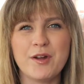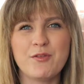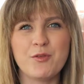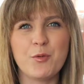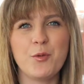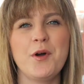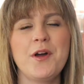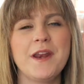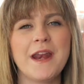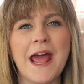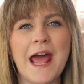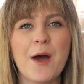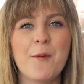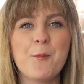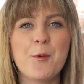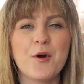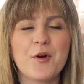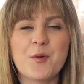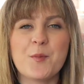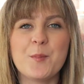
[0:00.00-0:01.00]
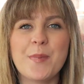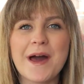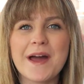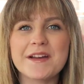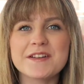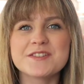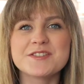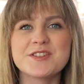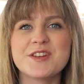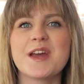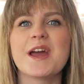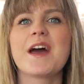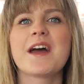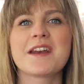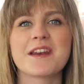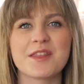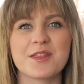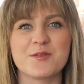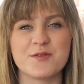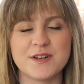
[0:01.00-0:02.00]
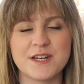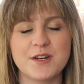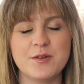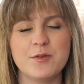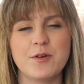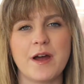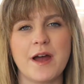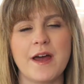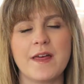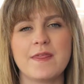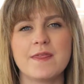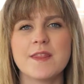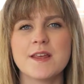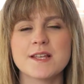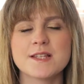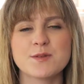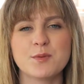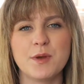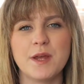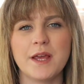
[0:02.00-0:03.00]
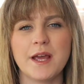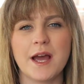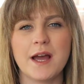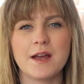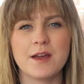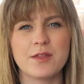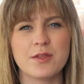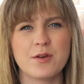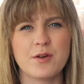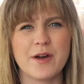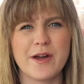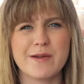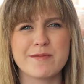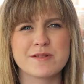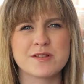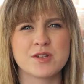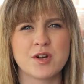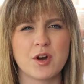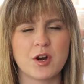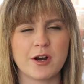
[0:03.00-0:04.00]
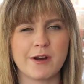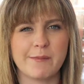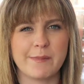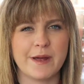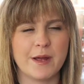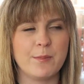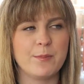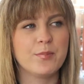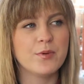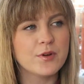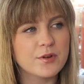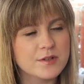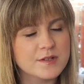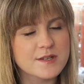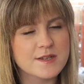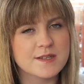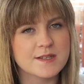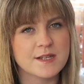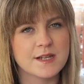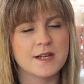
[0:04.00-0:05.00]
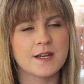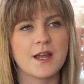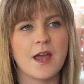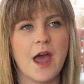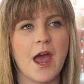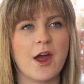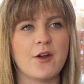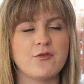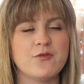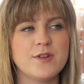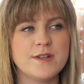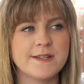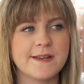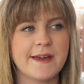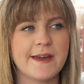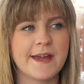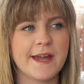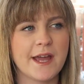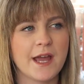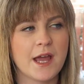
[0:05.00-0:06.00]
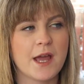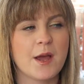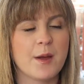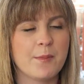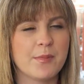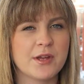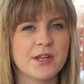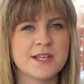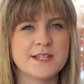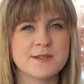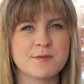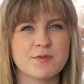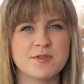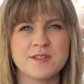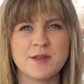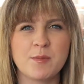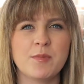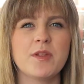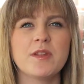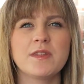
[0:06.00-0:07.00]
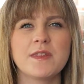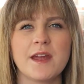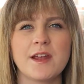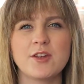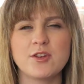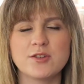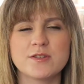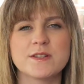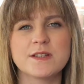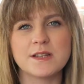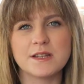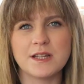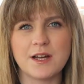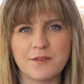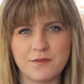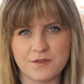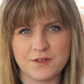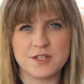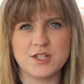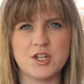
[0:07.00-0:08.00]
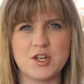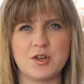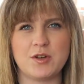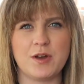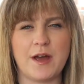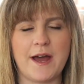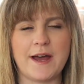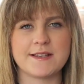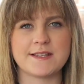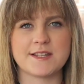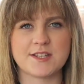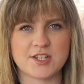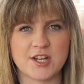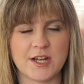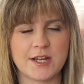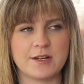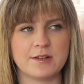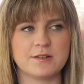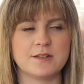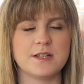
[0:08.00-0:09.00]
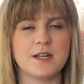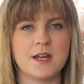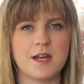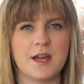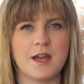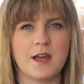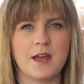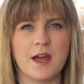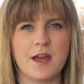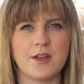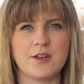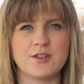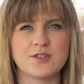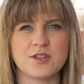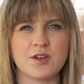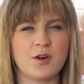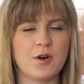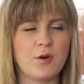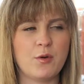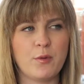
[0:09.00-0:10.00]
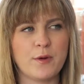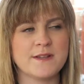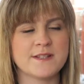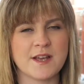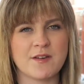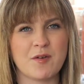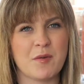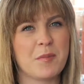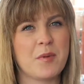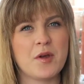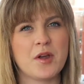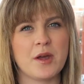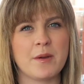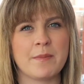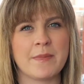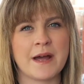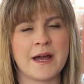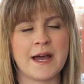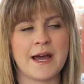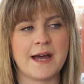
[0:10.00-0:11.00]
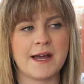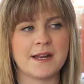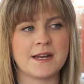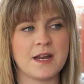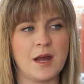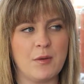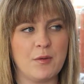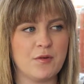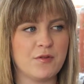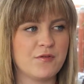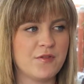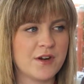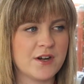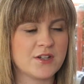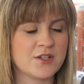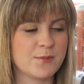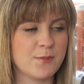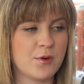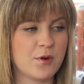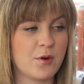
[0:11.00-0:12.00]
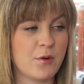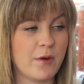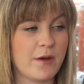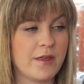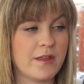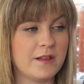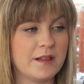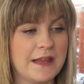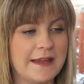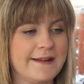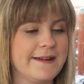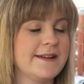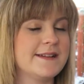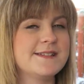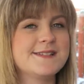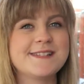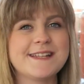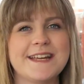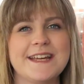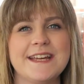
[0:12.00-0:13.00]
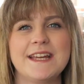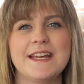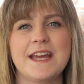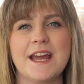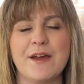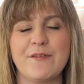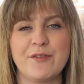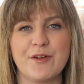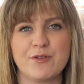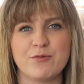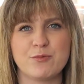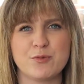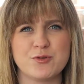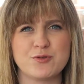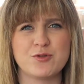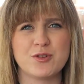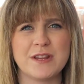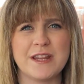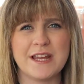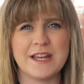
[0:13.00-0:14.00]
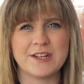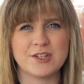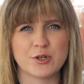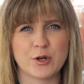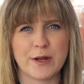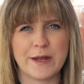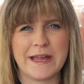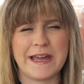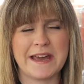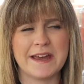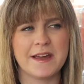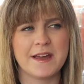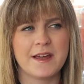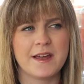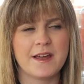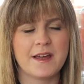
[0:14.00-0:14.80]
everyone and welcome back to yet another video, and this week I thought I would talk about books and reading because it was something that I used to love to do as a child. I used to always have a book in my hand. I would finish a book within like a day if I was really enjoying it,